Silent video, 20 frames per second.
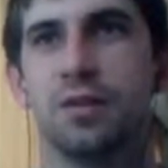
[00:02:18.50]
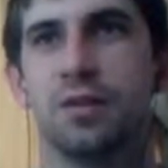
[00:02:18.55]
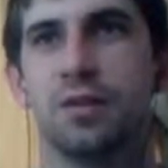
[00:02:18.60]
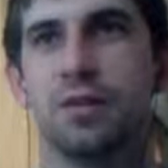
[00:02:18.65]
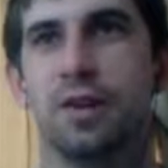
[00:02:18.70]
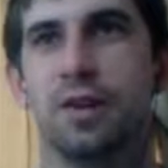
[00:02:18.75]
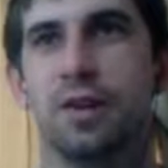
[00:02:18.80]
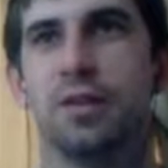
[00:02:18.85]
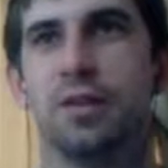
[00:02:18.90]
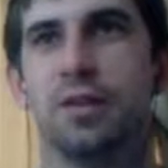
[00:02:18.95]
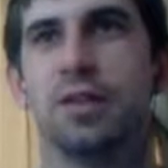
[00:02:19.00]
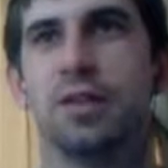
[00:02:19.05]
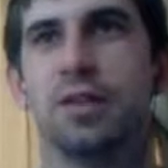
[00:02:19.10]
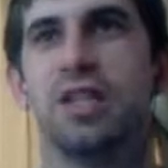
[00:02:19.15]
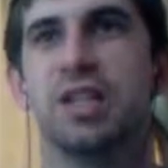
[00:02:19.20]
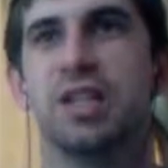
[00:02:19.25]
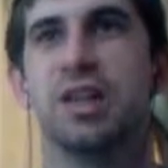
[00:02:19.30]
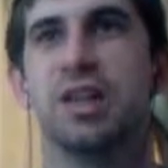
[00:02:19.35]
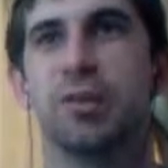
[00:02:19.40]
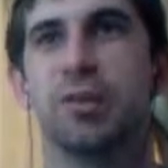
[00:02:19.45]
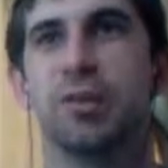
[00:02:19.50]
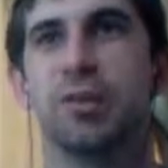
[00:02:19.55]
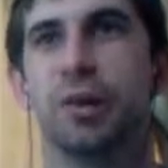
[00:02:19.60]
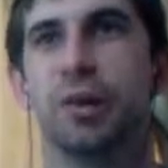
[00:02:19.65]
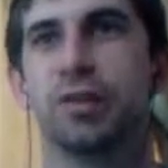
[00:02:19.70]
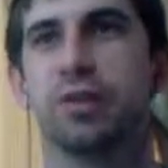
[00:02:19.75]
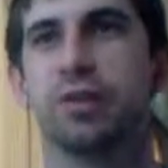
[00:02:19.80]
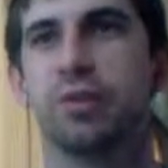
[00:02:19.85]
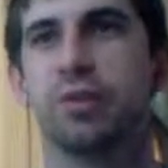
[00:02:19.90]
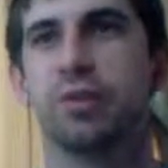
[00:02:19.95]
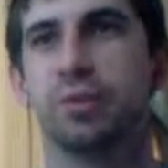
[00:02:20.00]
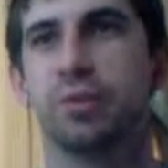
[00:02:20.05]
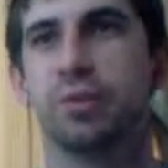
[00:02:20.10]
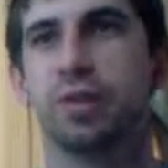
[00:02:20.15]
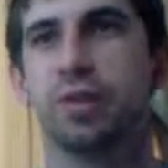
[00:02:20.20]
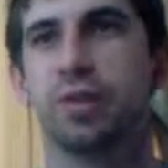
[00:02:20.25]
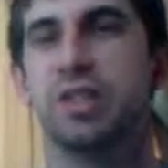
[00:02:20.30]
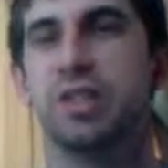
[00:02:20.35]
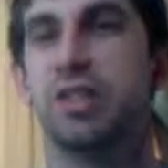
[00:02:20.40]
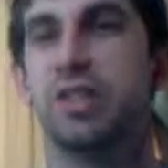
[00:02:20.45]
And you can see that the particles will
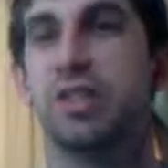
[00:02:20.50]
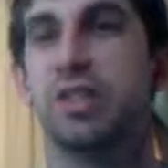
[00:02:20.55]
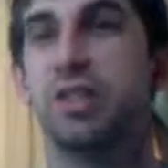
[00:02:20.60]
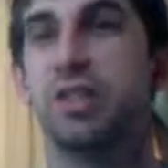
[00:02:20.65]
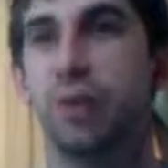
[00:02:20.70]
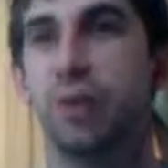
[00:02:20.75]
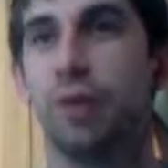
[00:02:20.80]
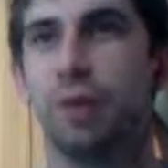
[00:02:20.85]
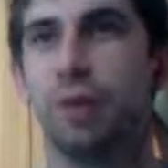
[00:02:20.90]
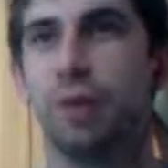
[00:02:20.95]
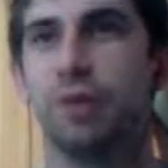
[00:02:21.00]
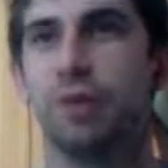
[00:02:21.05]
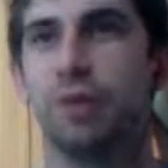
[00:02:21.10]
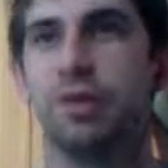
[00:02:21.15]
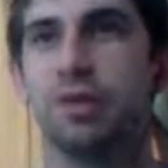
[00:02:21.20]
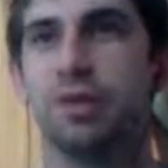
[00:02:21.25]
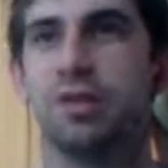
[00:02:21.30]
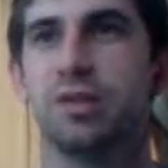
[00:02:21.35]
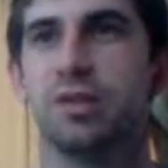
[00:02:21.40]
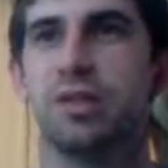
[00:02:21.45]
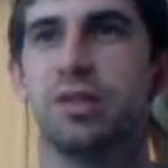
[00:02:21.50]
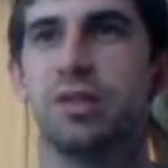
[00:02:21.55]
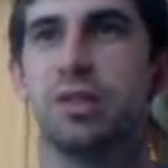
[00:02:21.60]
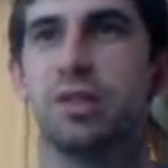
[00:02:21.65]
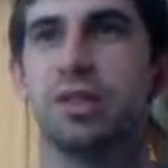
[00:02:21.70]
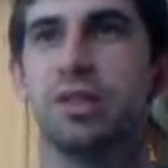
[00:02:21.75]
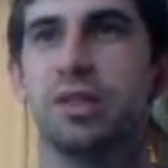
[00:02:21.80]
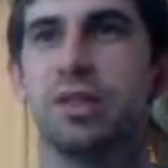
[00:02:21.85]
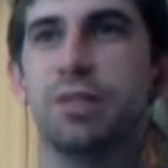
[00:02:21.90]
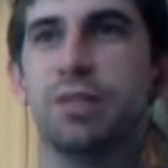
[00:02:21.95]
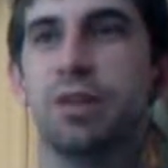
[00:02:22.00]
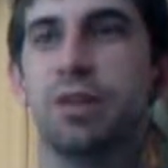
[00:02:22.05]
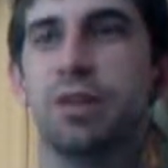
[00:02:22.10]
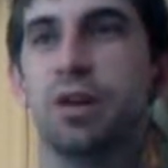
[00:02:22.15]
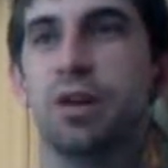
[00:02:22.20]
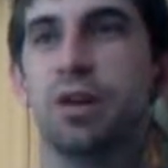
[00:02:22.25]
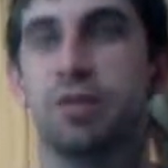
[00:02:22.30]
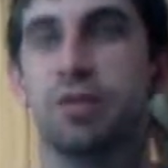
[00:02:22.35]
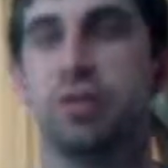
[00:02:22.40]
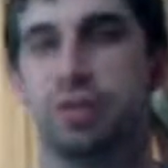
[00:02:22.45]
continue upwards once somebody
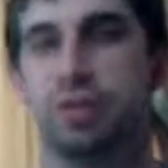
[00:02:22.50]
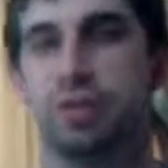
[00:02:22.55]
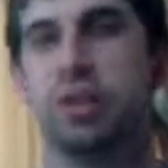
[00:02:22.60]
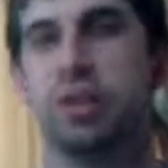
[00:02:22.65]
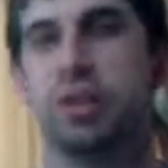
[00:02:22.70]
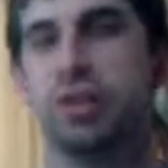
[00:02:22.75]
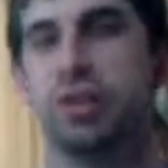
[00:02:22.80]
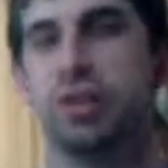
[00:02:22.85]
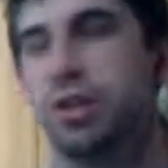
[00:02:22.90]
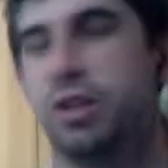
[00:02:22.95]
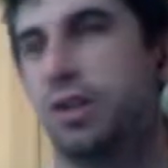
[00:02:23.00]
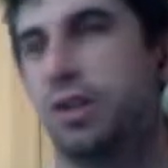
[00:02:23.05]
halts production.